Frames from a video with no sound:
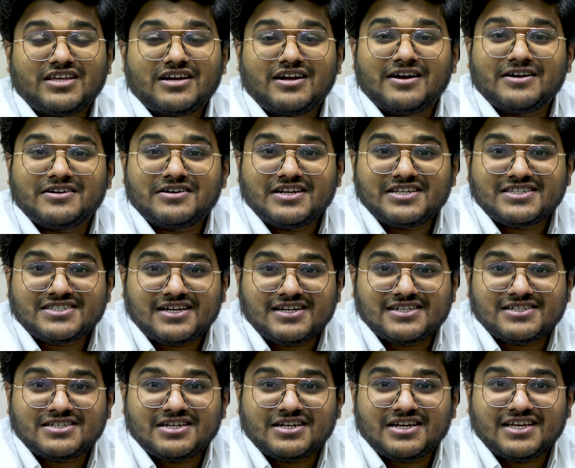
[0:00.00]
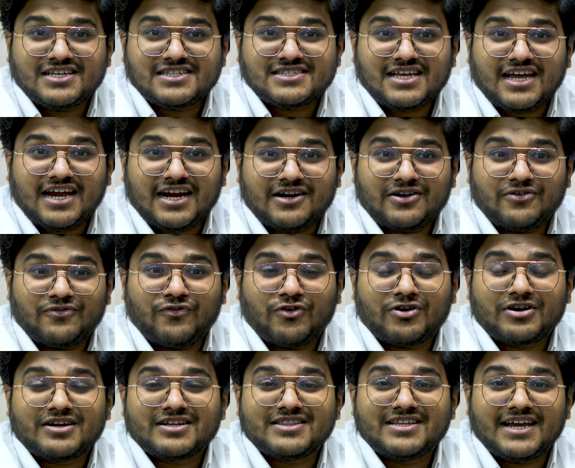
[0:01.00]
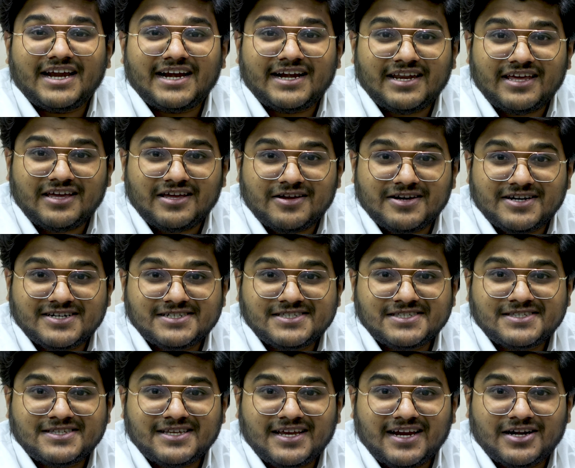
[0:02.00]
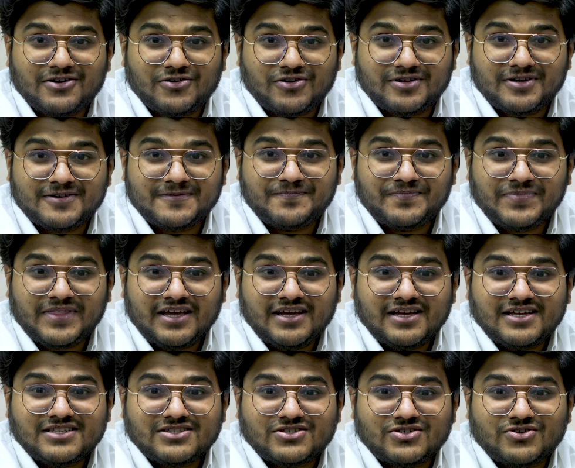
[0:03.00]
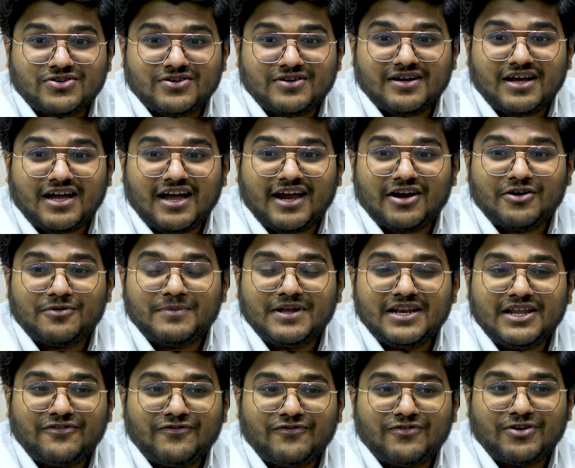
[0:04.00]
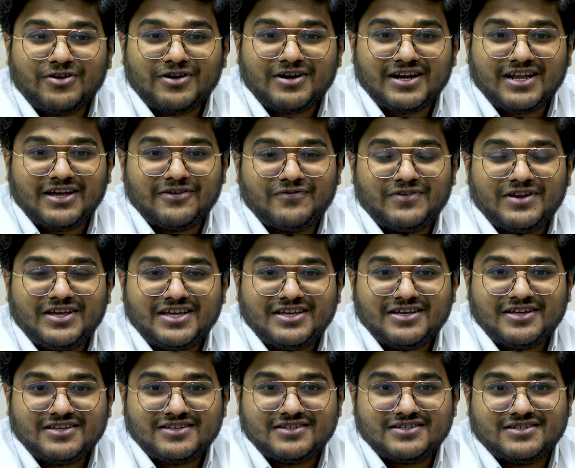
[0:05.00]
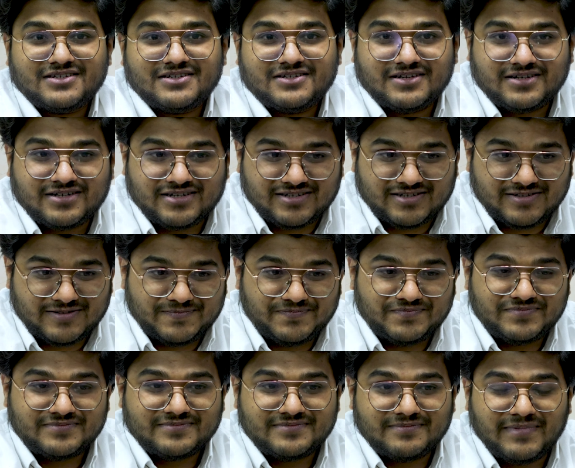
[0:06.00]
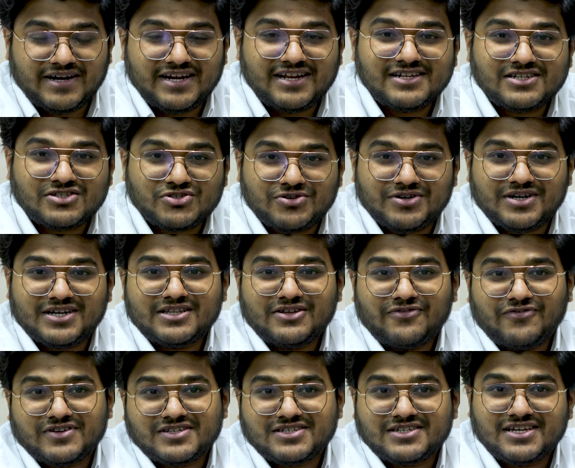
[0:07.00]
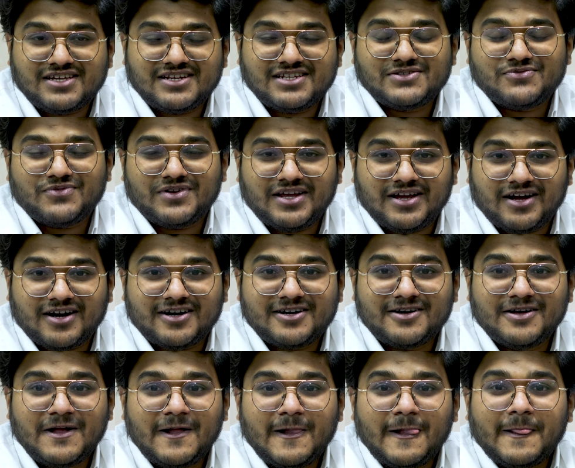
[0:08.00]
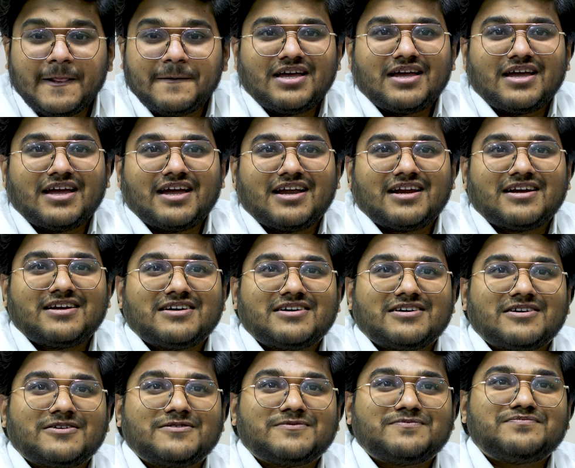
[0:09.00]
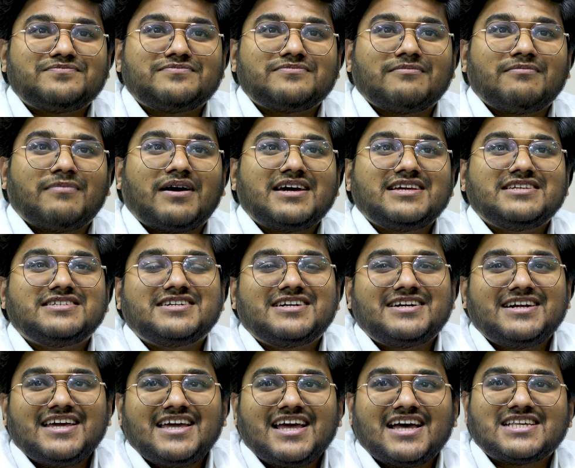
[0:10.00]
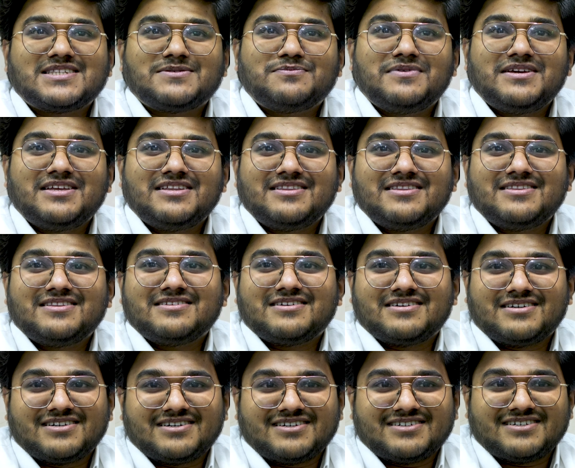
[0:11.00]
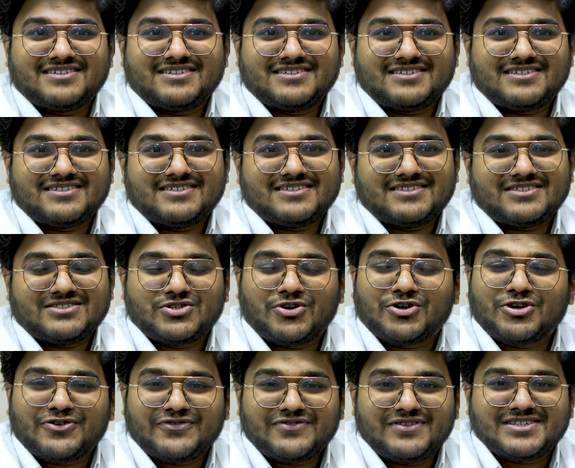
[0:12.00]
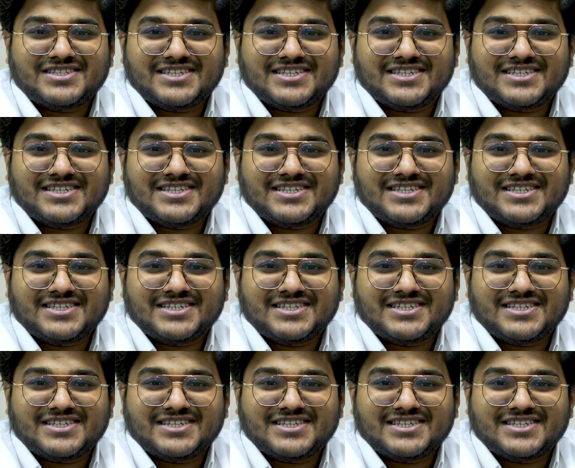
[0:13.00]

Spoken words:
country's culture is and what are the etiquettes and all. So I would believe for every medical student, the first year is very hard, and my journey has been sort of the